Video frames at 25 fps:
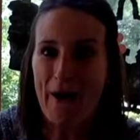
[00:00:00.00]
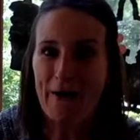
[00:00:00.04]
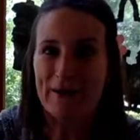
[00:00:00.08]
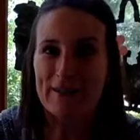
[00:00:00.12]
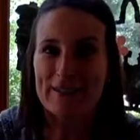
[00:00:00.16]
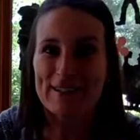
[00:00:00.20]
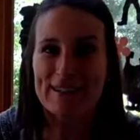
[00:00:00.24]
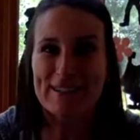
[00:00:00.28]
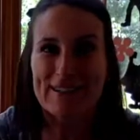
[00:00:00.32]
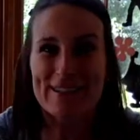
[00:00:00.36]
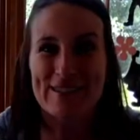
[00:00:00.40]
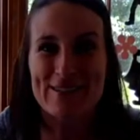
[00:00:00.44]

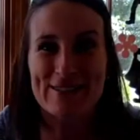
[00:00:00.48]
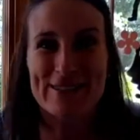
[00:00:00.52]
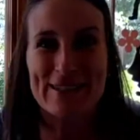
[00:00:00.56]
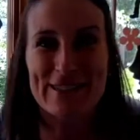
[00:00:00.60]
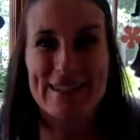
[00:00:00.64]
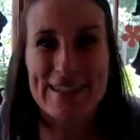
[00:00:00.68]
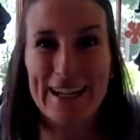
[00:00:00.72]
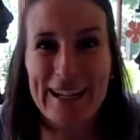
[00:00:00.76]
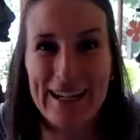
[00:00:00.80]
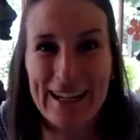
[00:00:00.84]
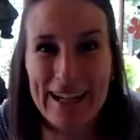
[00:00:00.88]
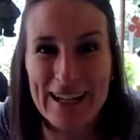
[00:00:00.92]
did you
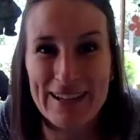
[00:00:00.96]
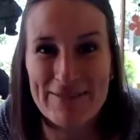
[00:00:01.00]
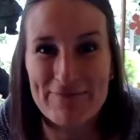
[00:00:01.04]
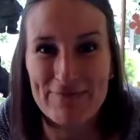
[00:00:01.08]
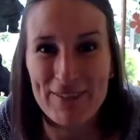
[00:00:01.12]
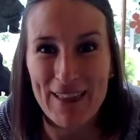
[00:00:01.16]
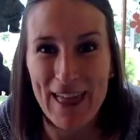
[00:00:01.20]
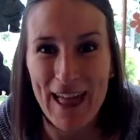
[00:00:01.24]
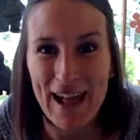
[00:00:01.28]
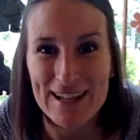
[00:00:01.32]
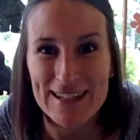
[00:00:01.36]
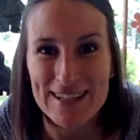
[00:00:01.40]
see it
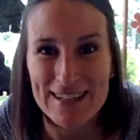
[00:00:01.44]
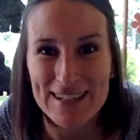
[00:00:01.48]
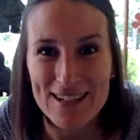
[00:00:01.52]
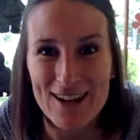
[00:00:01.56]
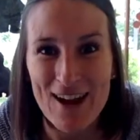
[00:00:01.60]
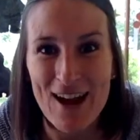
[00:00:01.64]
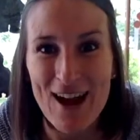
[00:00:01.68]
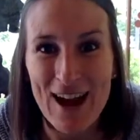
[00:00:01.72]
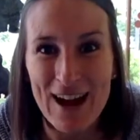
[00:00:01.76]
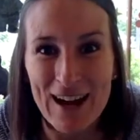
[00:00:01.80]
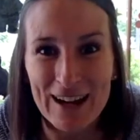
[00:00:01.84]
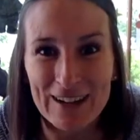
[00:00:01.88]
blast
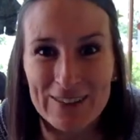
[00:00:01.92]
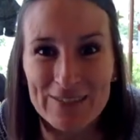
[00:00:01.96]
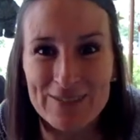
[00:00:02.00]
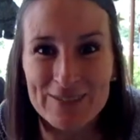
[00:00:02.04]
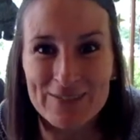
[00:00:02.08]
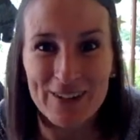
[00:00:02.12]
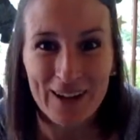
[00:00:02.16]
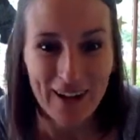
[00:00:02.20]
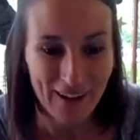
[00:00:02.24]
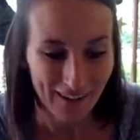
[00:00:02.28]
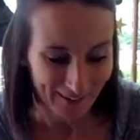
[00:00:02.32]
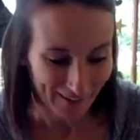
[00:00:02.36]
off?
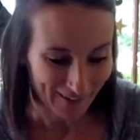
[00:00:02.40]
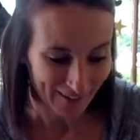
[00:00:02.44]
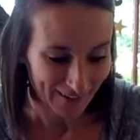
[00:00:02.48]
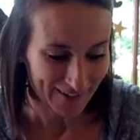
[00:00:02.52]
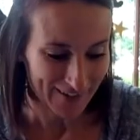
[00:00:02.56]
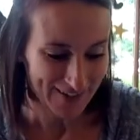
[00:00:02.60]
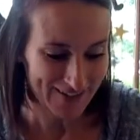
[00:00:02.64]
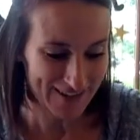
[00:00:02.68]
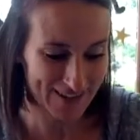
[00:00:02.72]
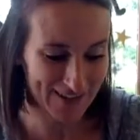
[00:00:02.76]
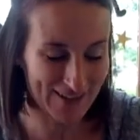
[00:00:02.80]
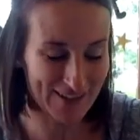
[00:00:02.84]

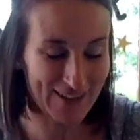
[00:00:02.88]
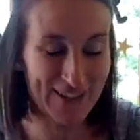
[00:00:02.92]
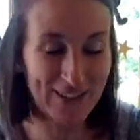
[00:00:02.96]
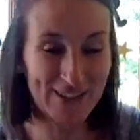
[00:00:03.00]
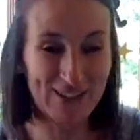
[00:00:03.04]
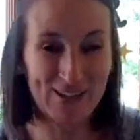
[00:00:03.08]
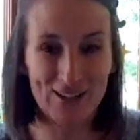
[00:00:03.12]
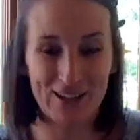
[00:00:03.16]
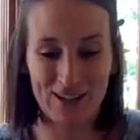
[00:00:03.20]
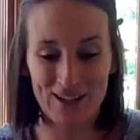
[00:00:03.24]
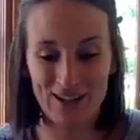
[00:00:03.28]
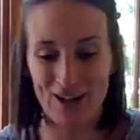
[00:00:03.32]
So then
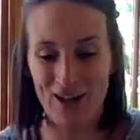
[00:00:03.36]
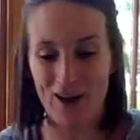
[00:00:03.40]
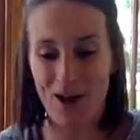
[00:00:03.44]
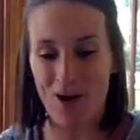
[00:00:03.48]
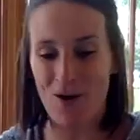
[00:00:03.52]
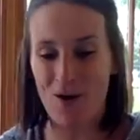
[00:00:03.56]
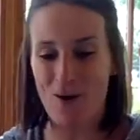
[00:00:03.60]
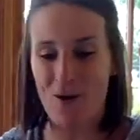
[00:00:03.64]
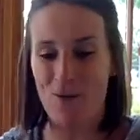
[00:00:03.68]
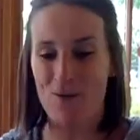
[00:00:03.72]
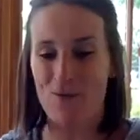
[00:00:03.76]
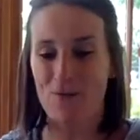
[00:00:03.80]
you can
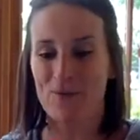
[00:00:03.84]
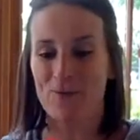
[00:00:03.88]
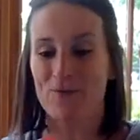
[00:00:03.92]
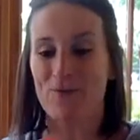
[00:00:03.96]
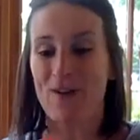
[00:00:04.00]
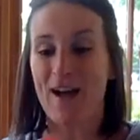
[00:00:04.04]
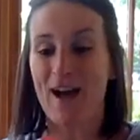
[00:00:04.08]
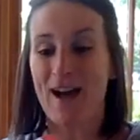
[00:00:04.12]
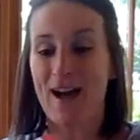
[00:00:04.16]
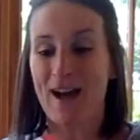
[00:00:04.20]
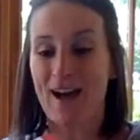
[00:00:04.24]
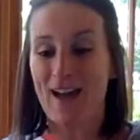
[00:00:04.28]
go
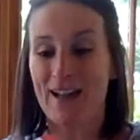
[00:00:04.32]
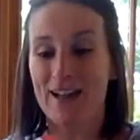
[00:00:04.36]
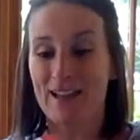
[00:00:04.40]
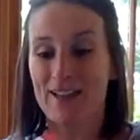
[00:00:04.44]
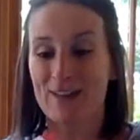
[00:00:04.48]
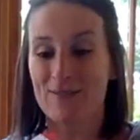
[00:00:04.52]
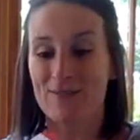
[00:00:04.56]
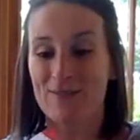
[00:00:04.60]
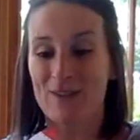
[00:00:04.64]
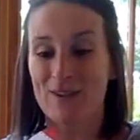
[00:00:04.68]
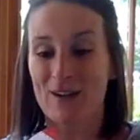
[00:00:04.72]
5, 4, 3,